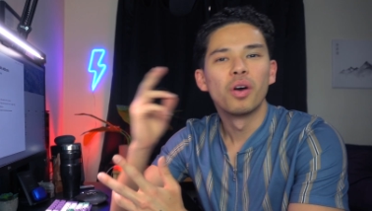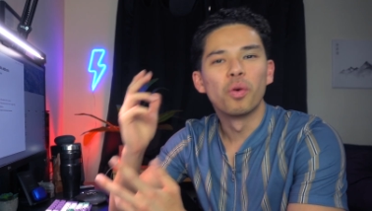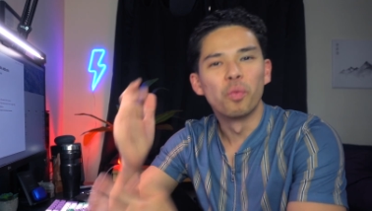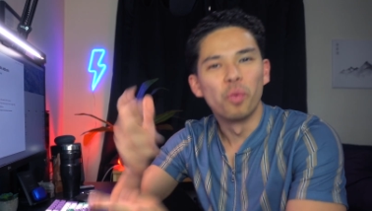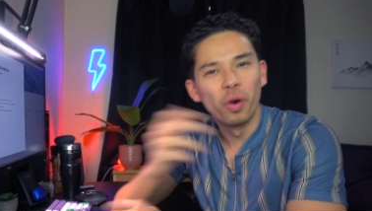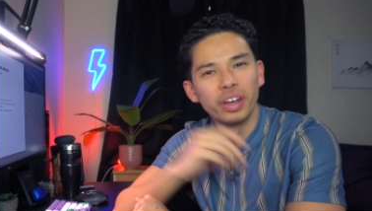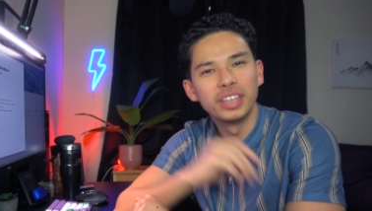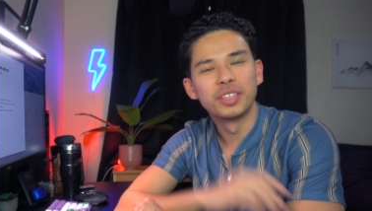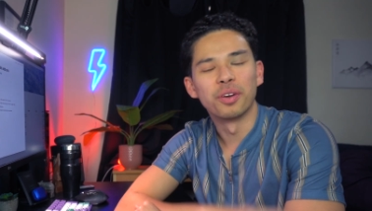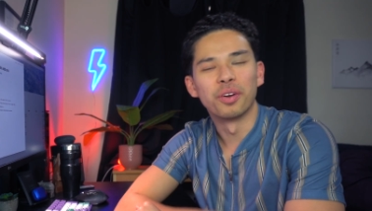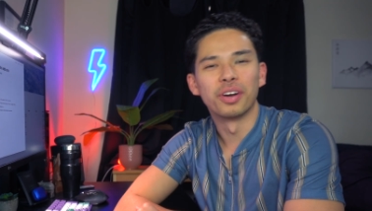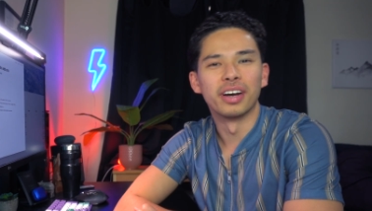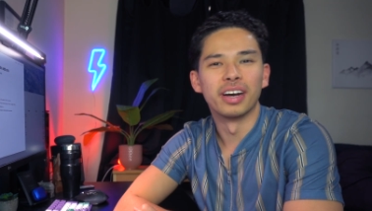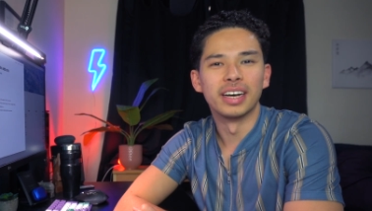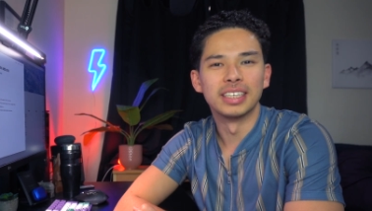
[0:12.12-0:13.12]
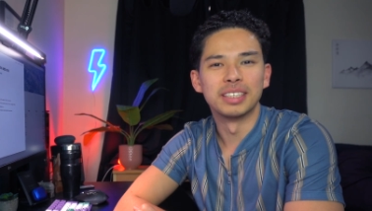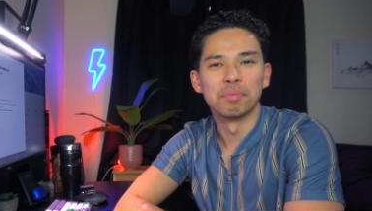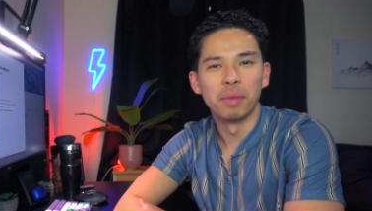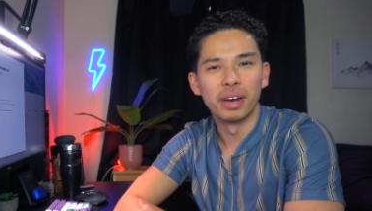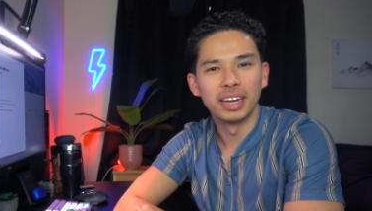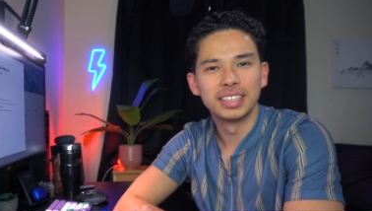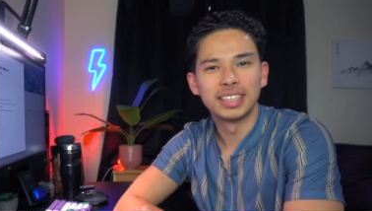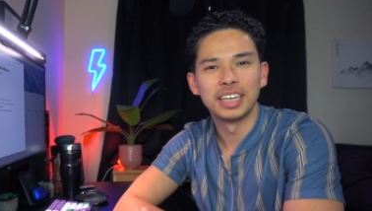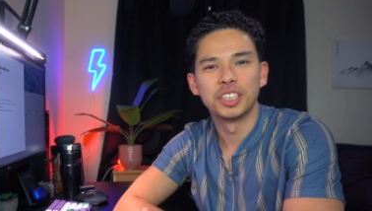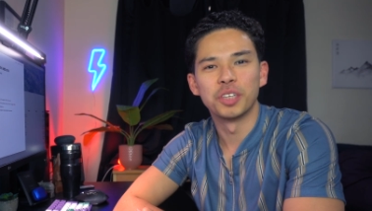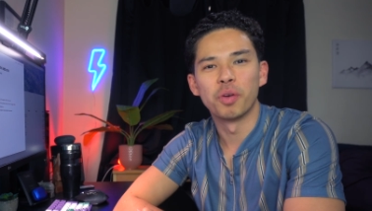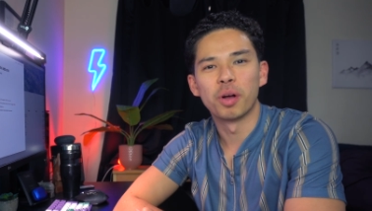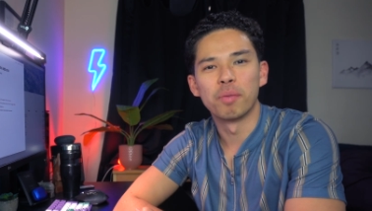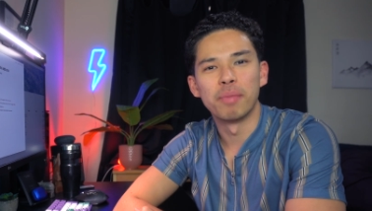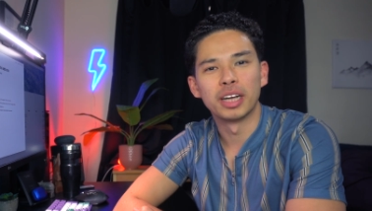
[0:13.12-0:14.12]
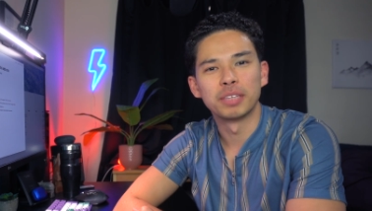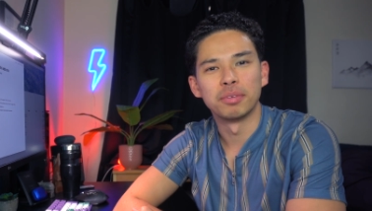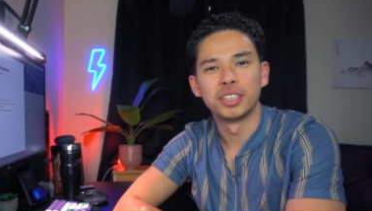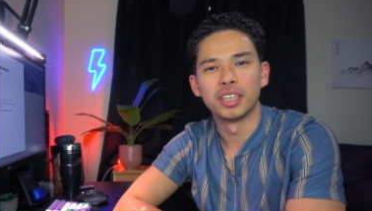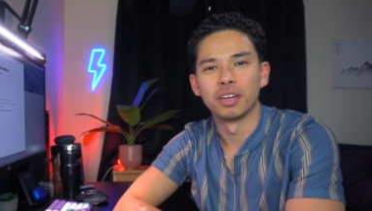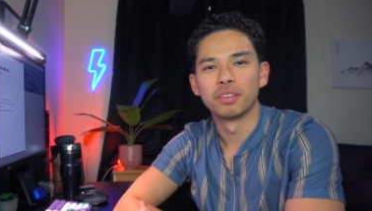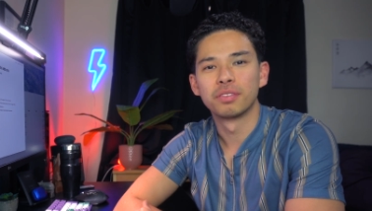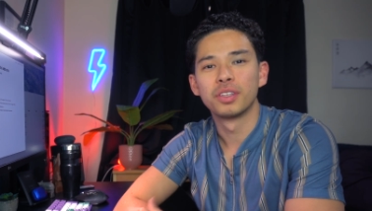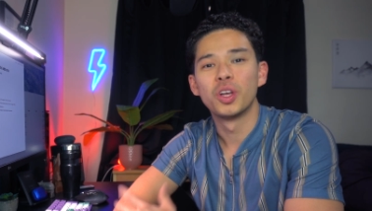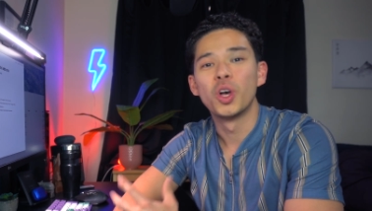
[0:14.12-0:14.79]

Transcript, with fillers: What is going on guys? My name is Kenji, welcome back to my channel.